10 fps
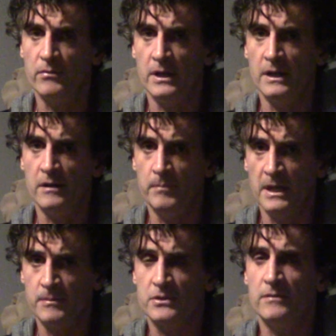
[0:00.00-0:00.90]
written and have been
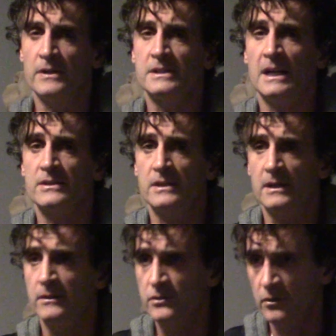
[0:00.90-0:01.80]
absolutely fantastic
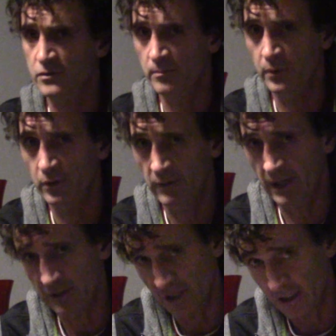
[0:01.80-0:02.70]
and so supportive and
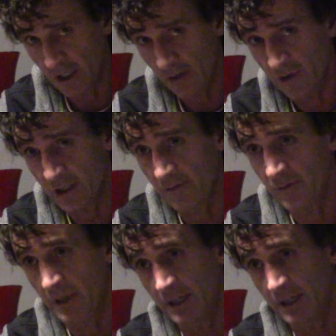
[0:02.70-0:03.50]
actually encouraging for me.